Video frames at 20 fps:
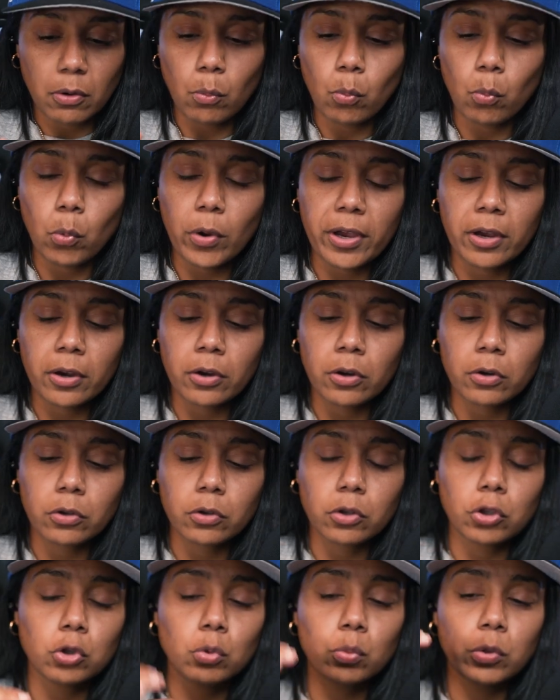where
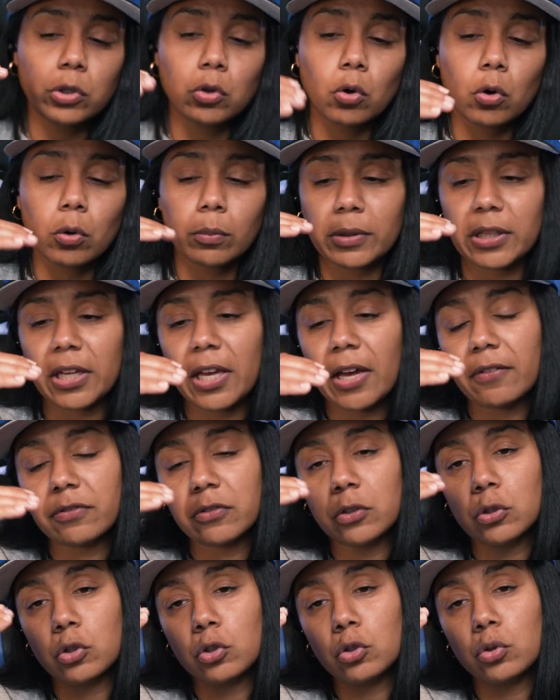you would normally have
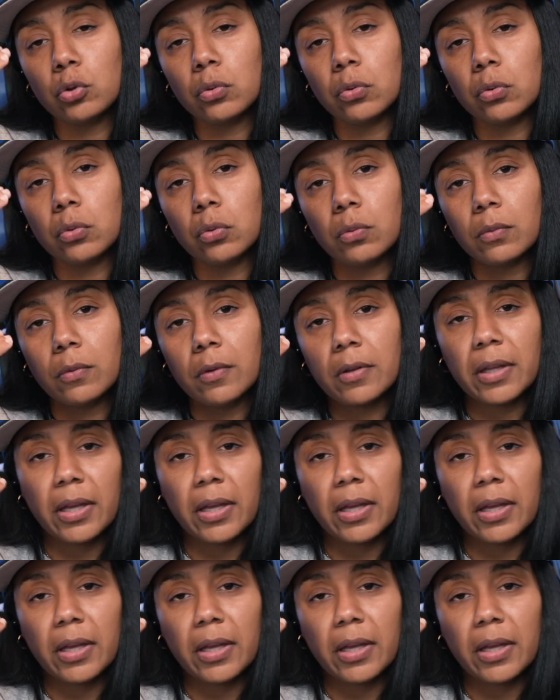to do